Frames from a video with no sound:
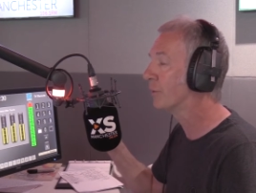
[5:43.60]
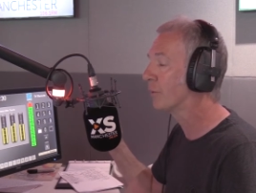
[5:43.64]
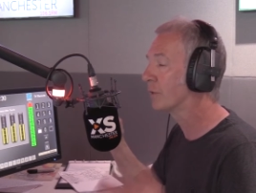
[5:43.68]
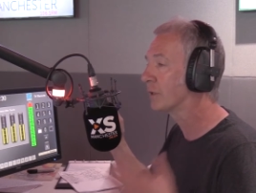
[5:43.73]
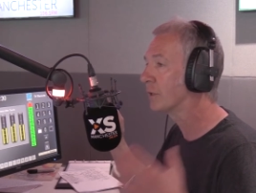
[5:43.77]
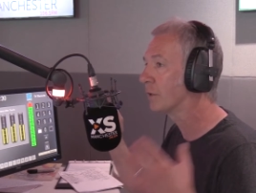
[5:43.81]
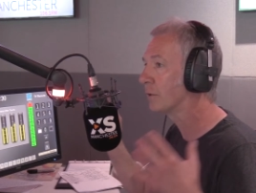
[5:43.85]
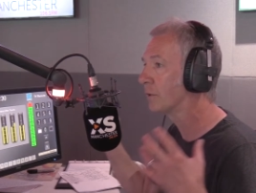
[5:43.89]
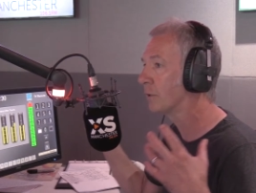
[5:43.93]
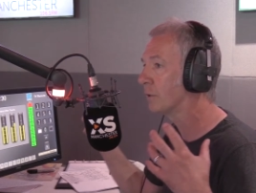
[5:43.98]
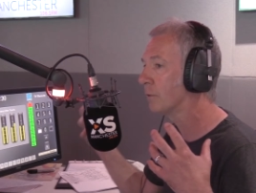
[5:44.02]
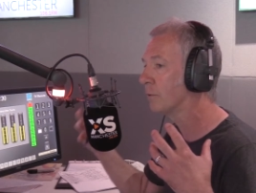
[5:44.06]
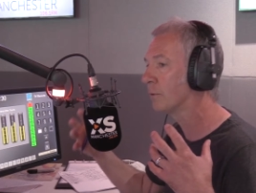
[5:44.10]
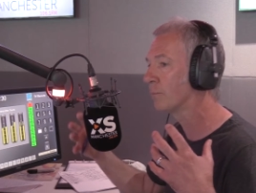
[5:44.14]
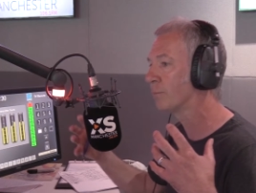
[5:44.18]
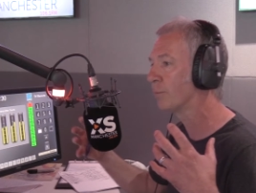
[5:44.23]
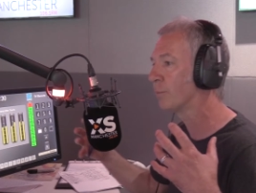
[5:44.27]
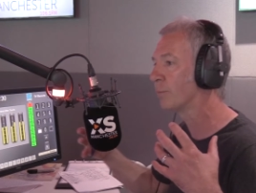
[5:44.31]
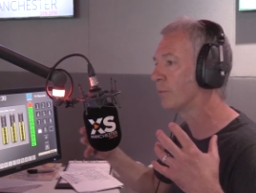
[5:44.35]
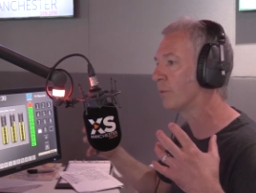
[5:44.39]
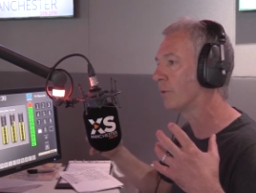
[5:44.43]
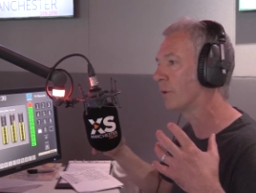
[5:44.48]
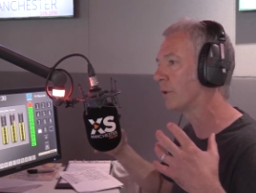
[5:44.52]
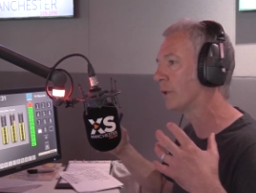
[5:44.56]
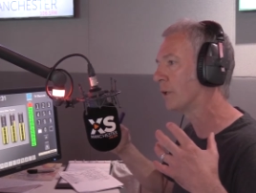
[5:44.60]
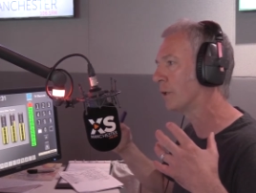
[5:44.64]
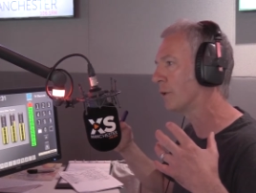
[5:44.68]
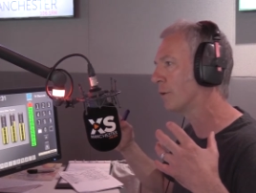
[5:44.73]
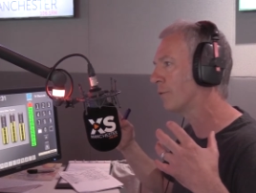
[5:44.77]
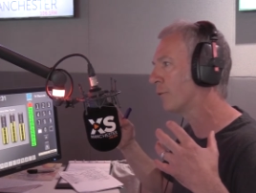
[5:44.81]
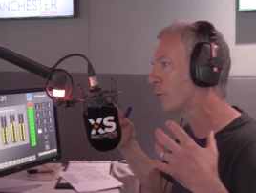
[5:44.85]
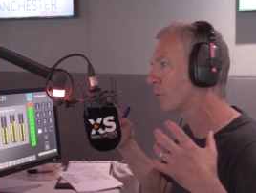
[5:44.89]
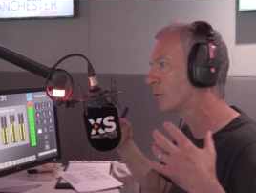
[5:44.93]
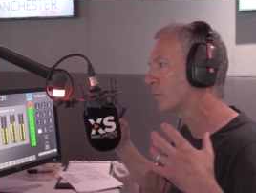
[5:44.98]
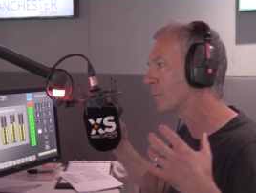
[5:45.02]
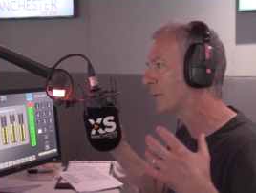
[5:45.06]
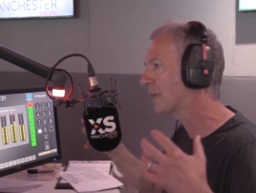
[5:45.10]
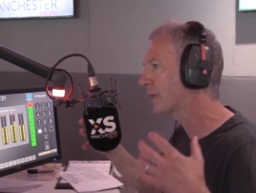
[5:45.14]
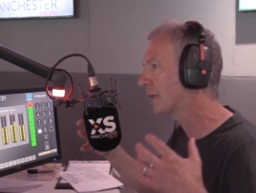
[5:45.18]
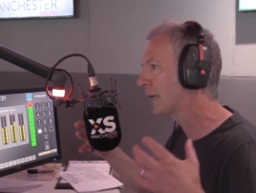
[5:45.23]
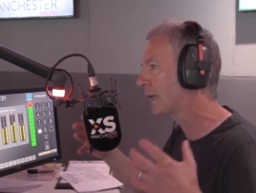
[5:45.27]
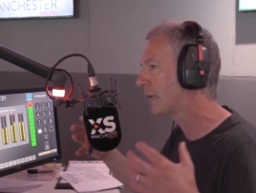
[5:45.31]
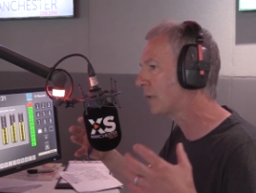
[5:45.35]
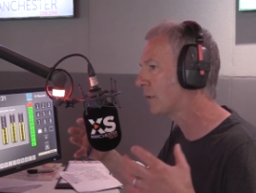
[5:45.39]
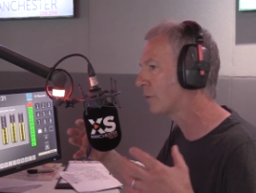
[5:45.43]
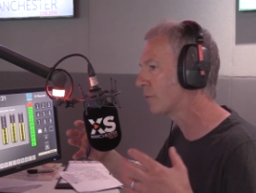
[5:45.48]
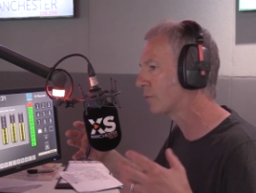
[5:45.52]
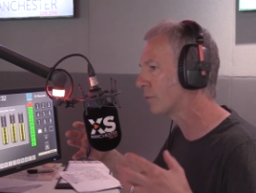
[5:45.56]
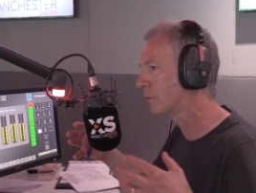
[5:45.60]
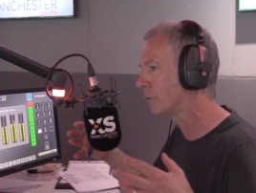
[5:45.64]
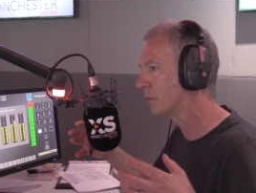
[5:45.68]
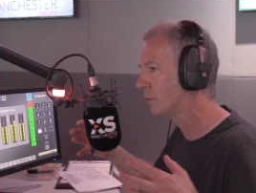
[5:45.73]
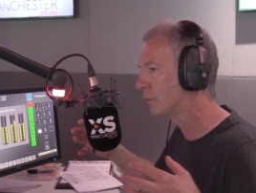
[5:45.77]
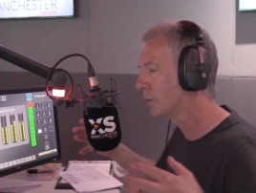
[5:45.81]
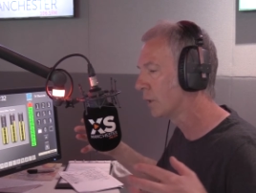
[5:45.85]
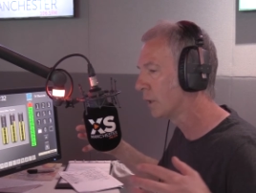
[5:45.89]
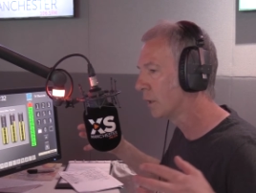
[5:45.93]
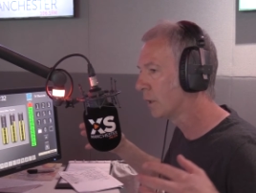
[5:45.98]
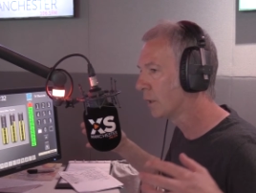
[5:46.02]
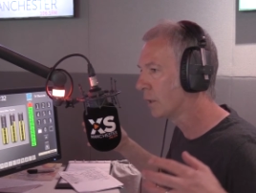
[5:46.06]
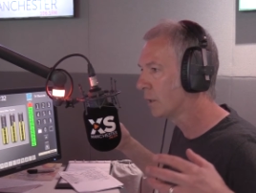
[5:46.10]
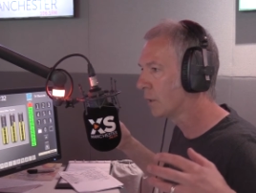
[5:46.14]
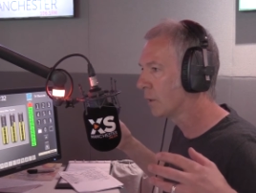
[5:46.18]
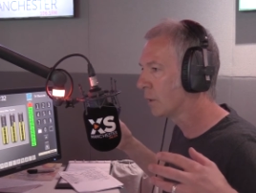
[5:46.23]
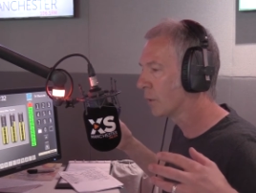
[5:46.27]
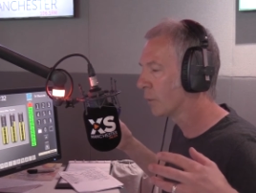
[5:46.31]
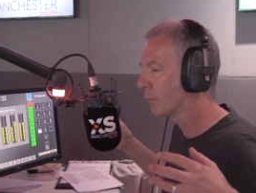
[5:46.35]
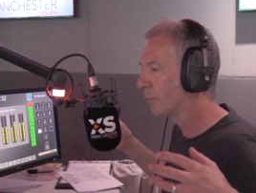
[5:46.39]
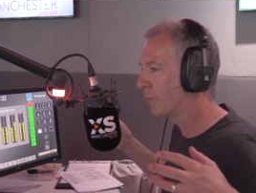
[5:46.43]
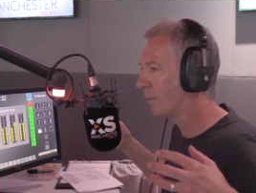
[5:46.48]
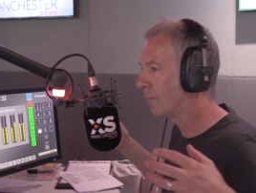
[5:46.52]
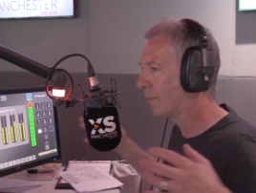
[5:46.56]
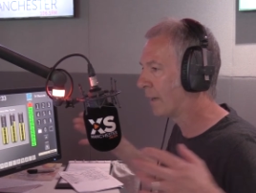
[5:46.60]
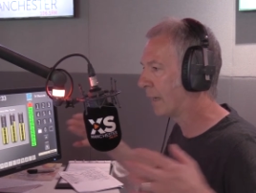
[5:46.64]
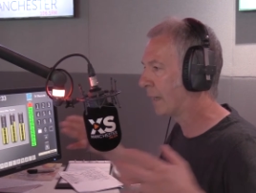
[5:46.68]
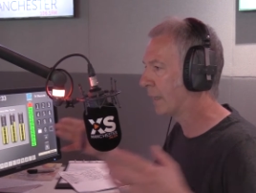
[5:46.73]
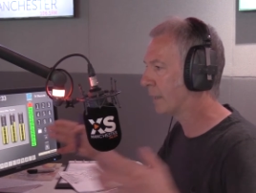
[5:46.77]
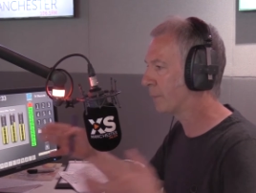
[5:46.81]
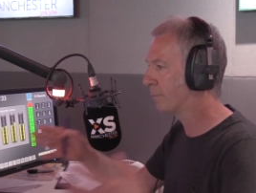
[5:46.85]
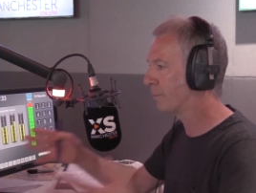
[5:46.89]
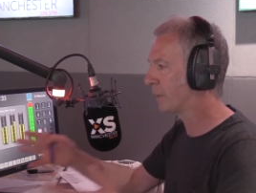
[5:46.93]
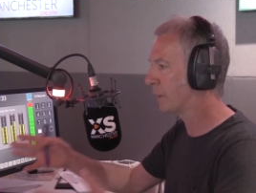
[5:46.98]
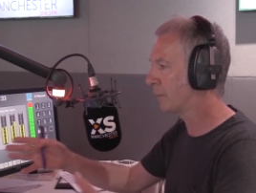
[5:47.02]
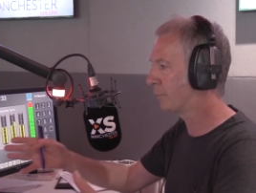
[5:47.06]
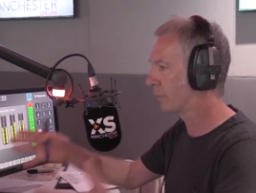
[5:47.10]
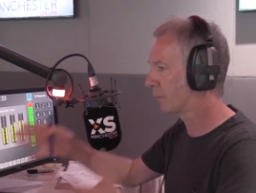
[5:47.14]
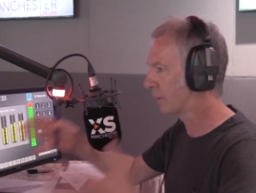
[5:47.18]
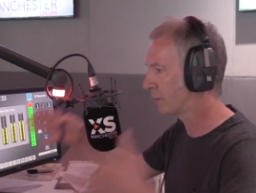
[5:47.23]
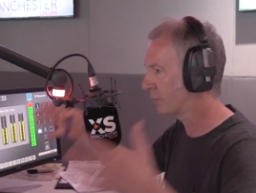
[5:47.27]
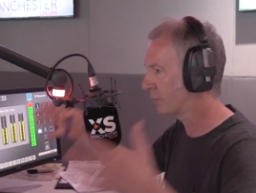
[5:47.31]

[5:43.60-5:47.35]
know, you, you had, you've always been keen to remind people